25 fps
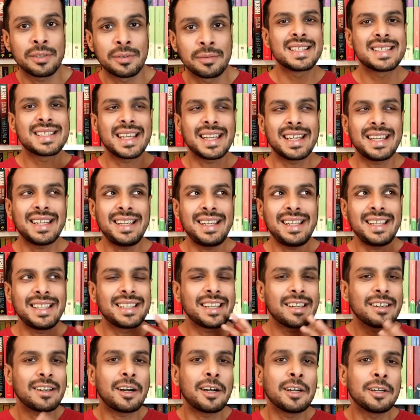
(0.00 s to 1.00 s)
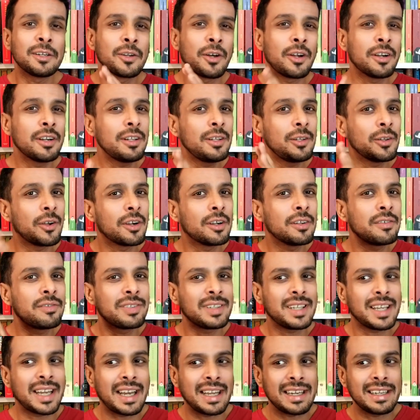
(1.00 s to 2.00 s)
Secondly, there are not a lot of
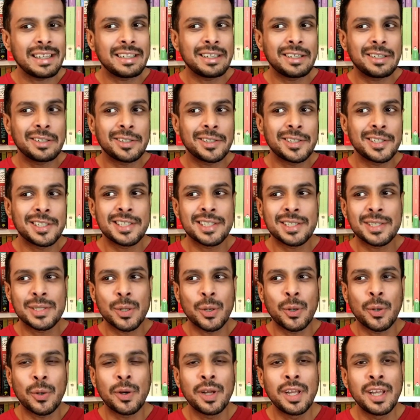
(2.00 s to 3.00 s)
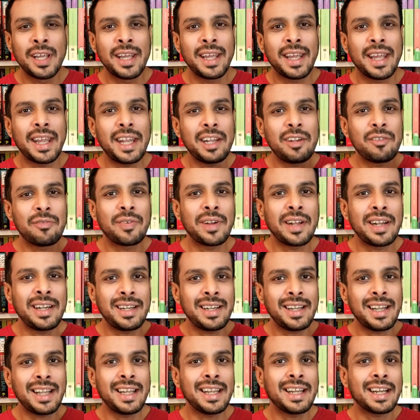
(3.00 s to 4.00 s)
characters, so it felt
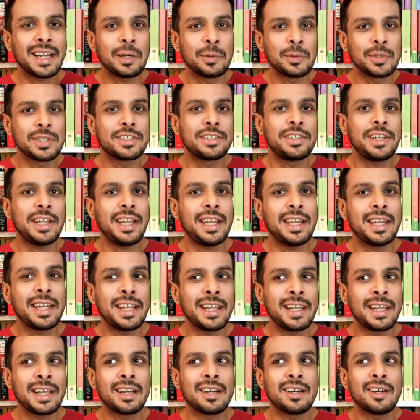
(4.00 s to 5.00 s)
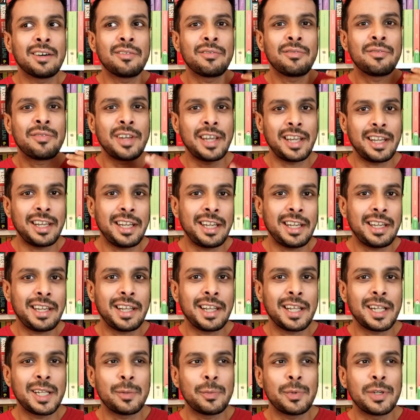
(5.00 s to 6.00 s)
like I was reading a fairy
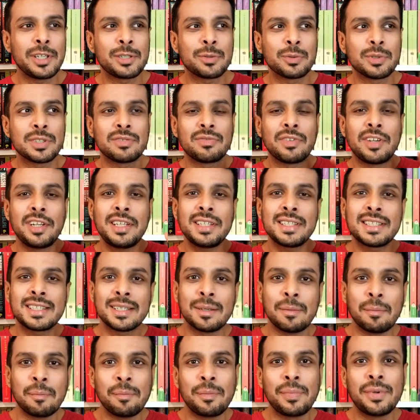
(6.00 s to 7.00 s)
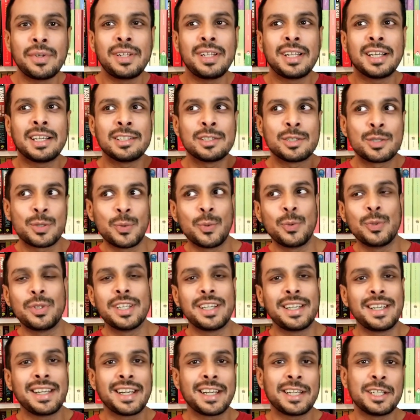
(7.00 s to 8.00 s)
tale which was very simple and
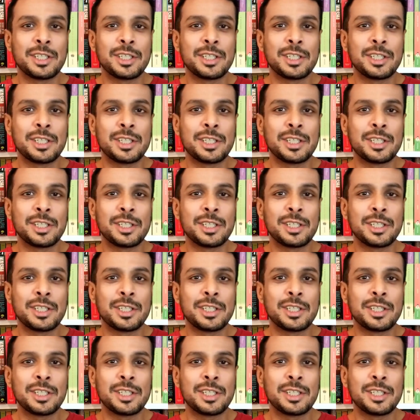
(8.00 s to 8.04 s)
soothing and